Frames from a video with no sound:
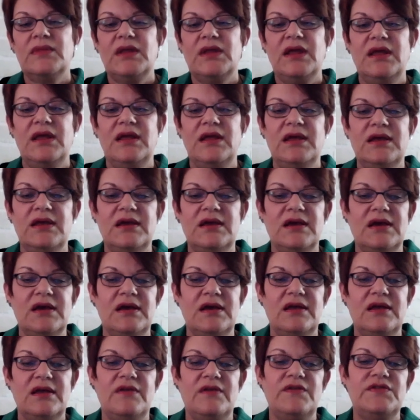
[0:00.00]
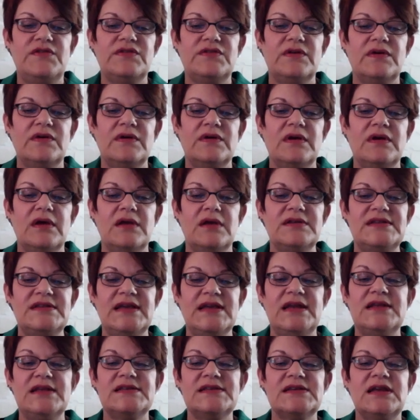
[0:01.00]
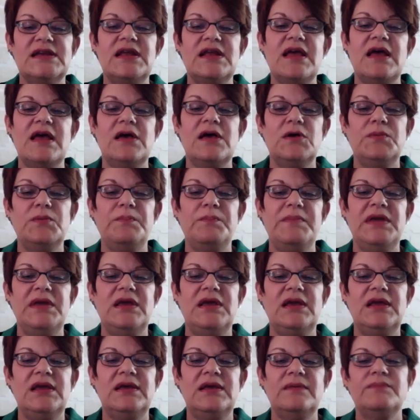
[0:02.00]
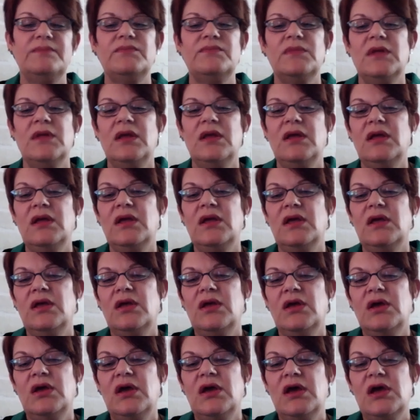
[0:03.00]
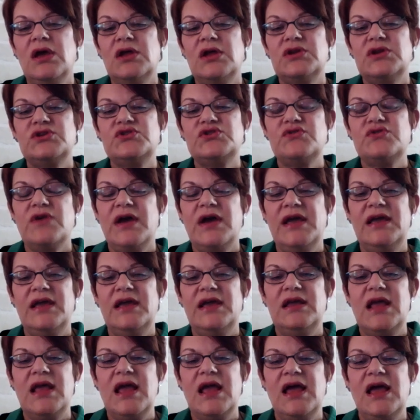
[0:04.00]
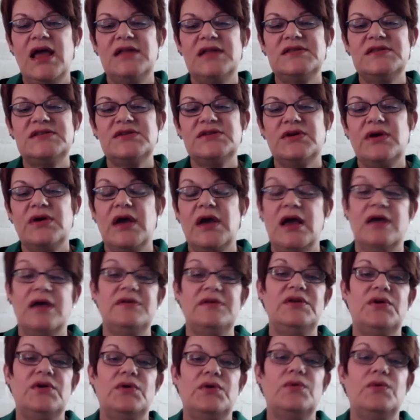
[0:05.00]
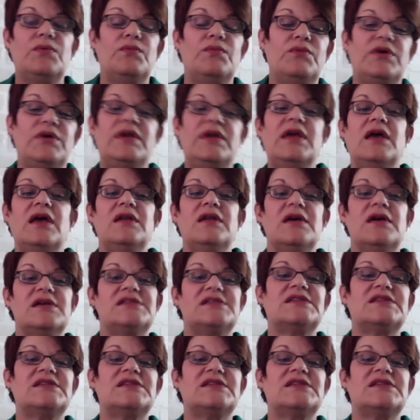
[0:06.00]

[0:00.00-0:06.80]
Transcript: and Dana's gonna help me try and answer. Get us